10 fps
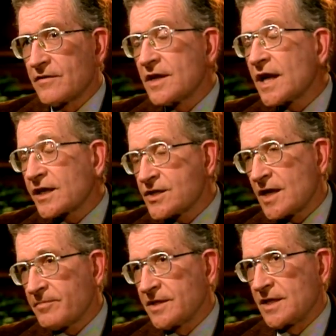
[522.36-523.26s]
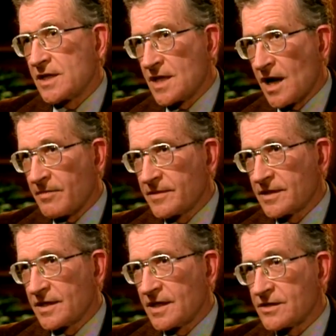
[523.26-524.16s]
accept and adopt
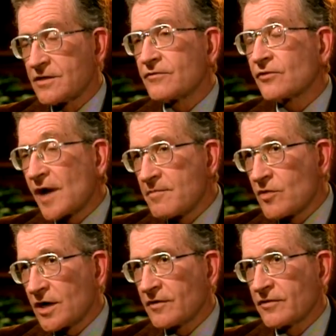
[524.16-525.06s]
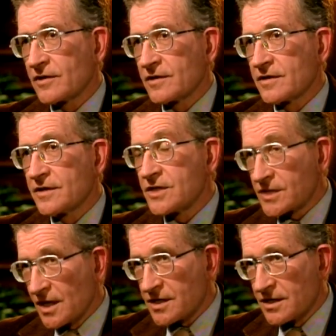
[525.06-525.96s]
as the framework for
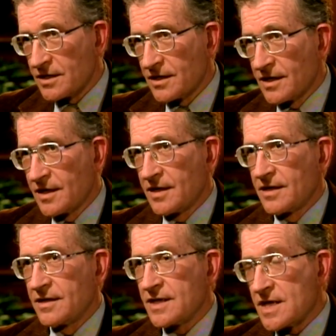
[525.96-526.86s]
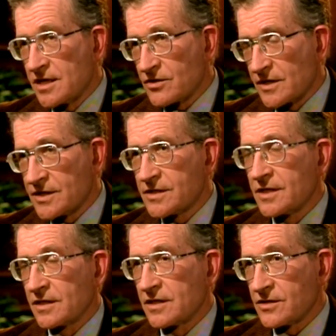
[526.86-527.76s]
discussion the interests
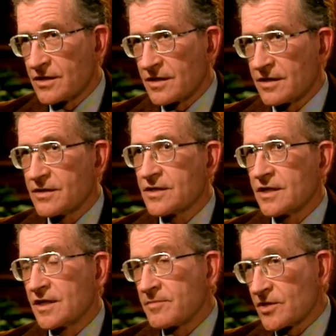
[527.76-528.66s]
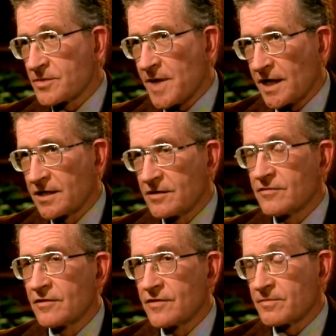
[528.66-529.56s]
and concerns and the perspective
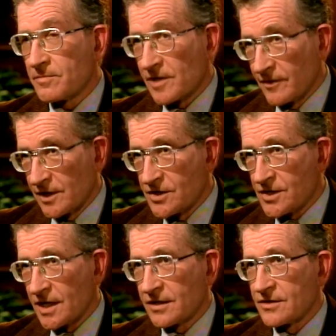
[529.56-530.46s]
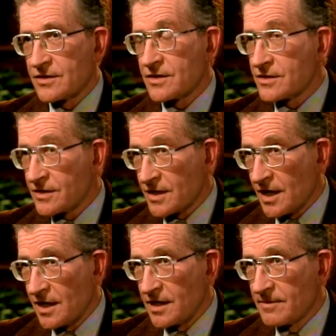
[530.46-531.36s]
of the privileged sectors of the society.